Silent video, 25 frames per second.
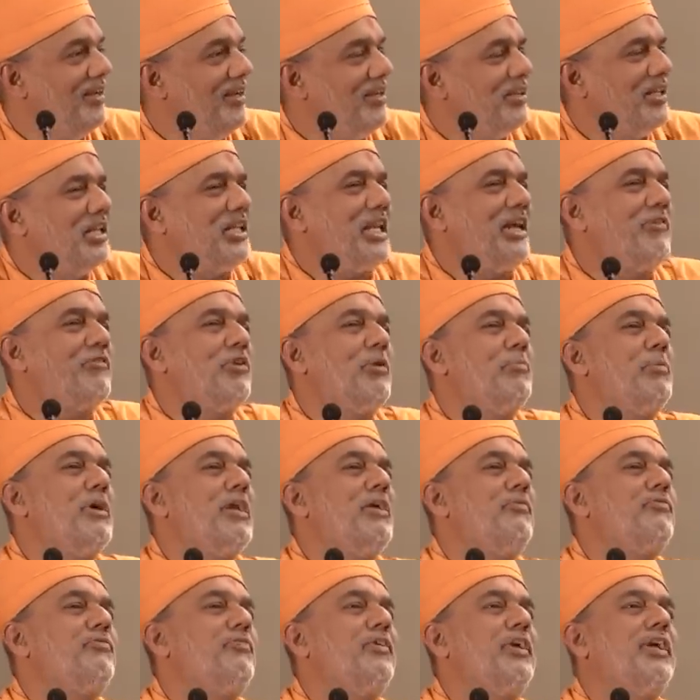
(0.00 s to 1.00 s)
that
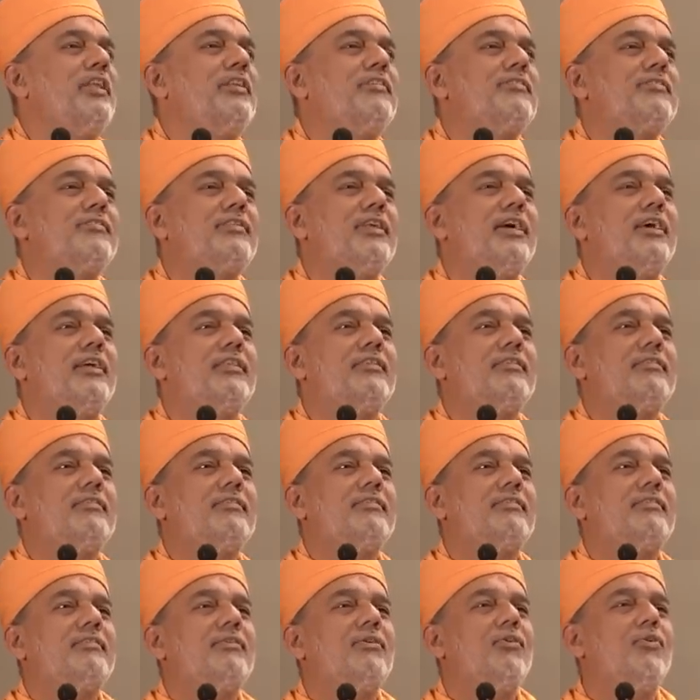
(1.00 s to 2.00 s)
everybody feels that
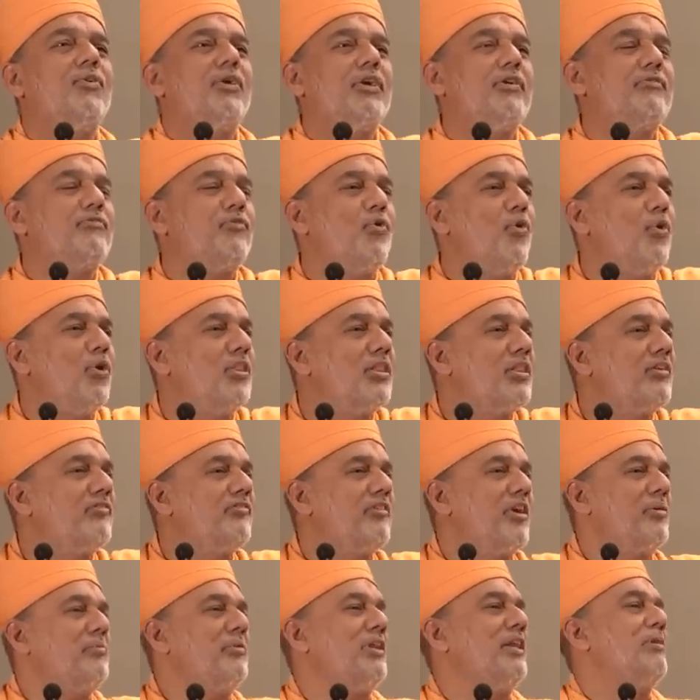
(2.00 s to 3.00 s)
if all the
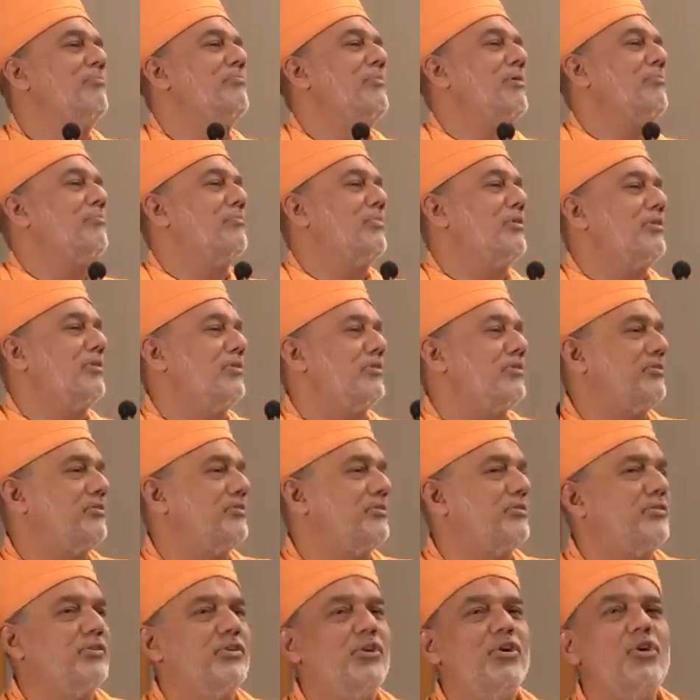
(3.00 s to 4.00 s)
family
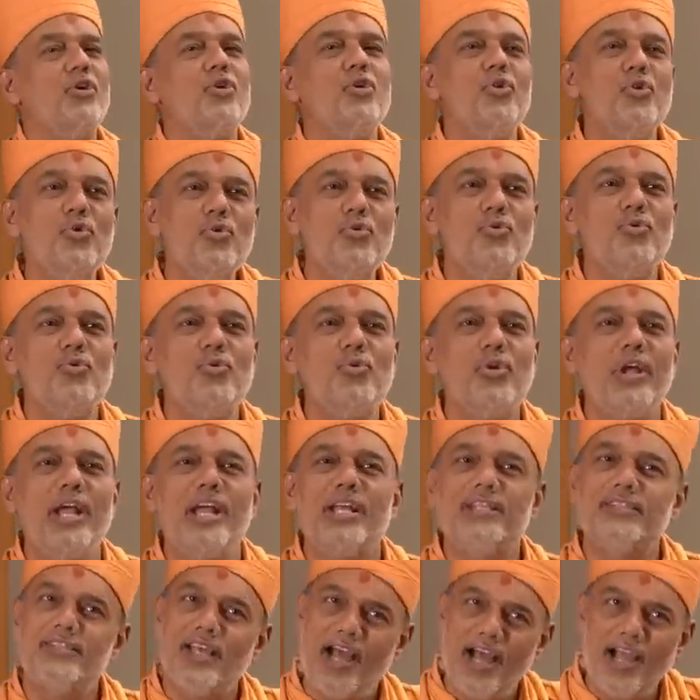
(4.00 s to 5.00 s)
members do
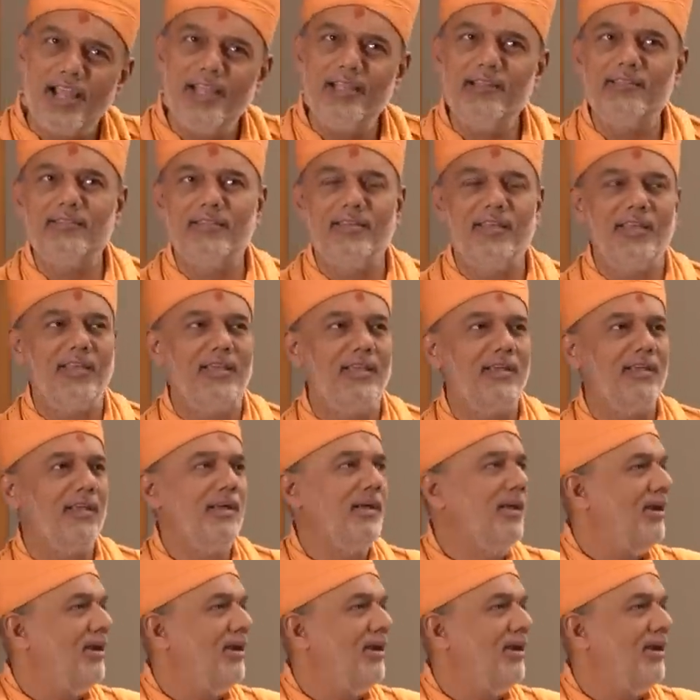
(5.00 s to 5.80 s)
as I say,